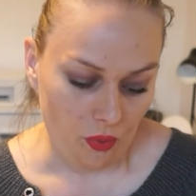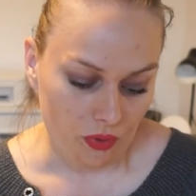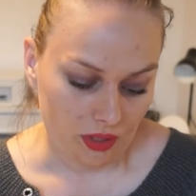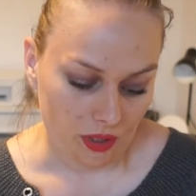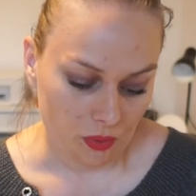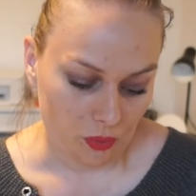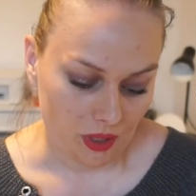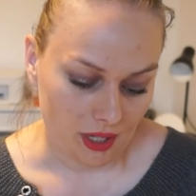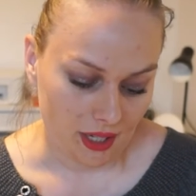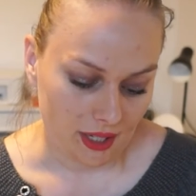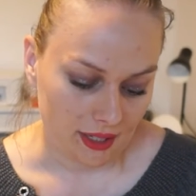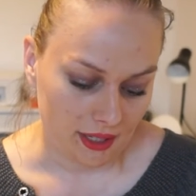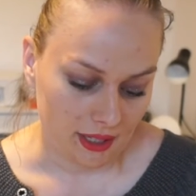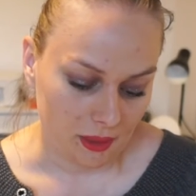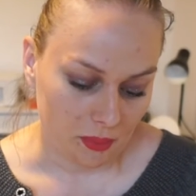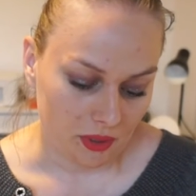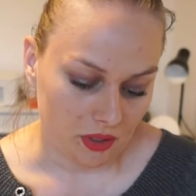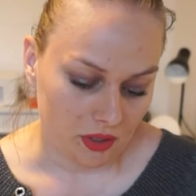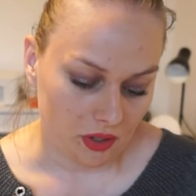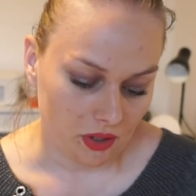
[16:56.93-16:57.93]
Then we got
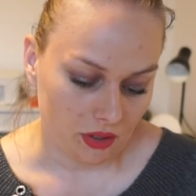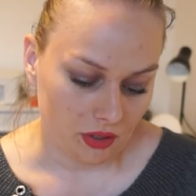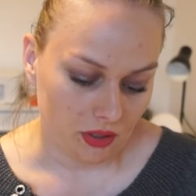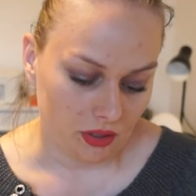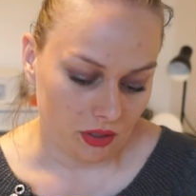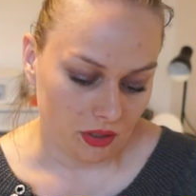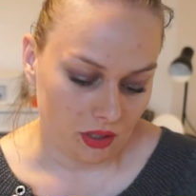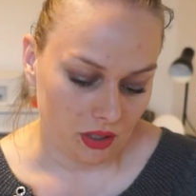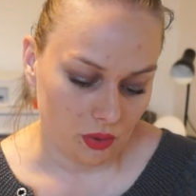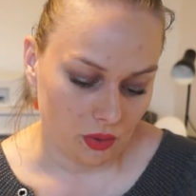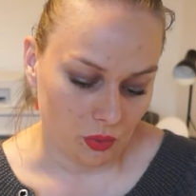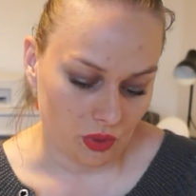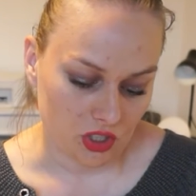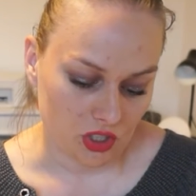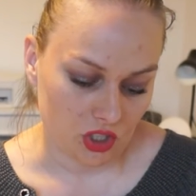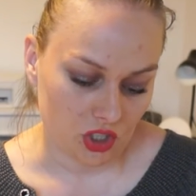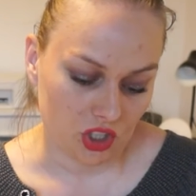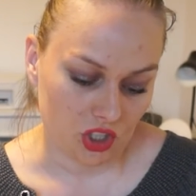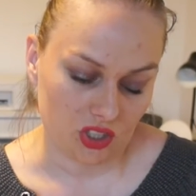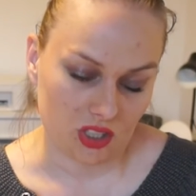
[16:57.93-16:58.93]
lemon oil,
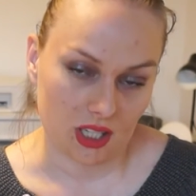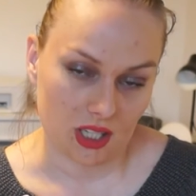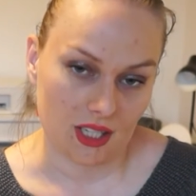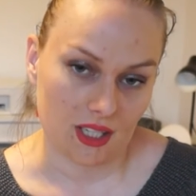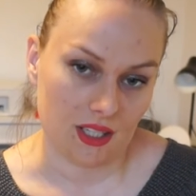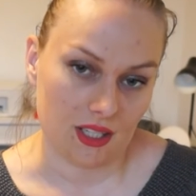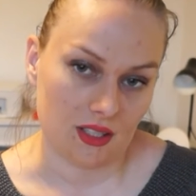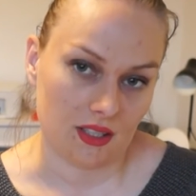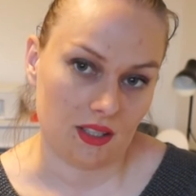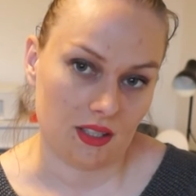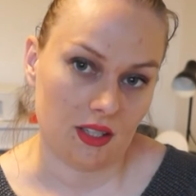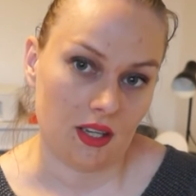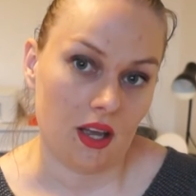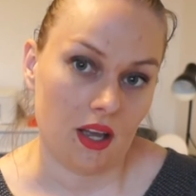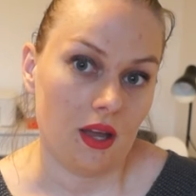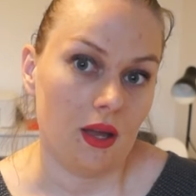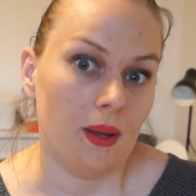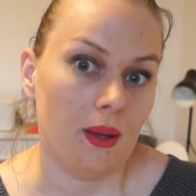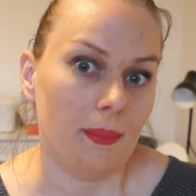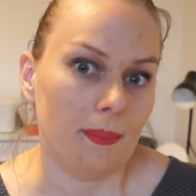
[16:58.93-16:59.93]
which contains
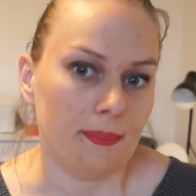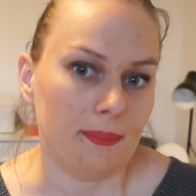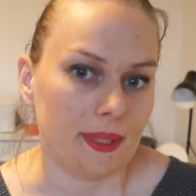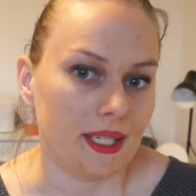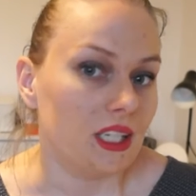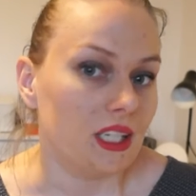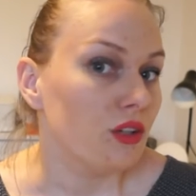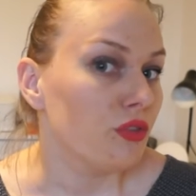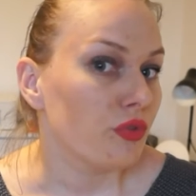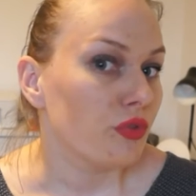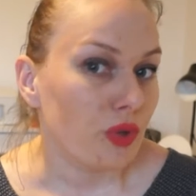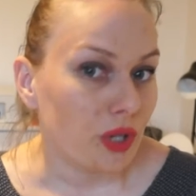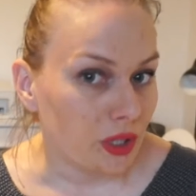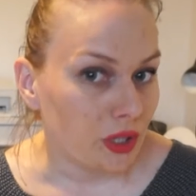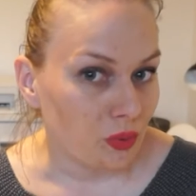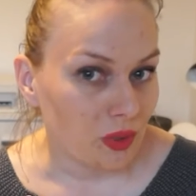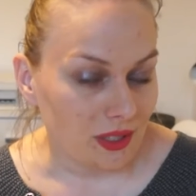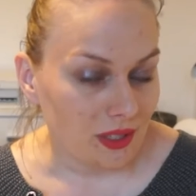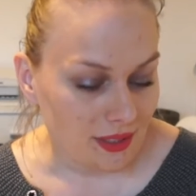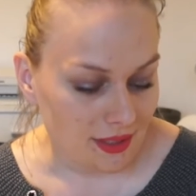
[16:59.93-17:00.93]
many
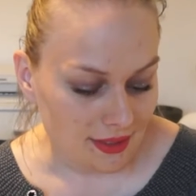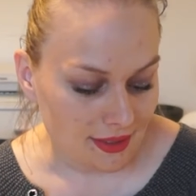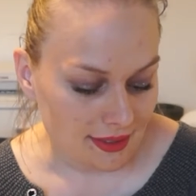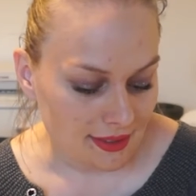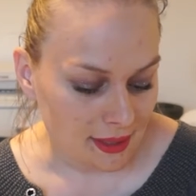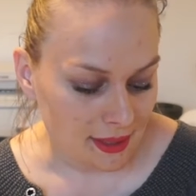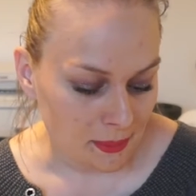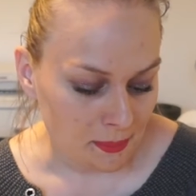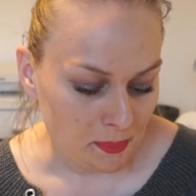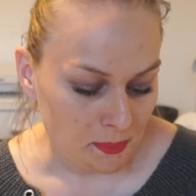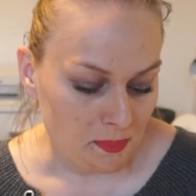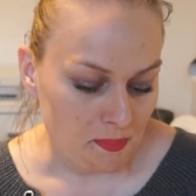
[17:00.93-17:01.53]
fragrances.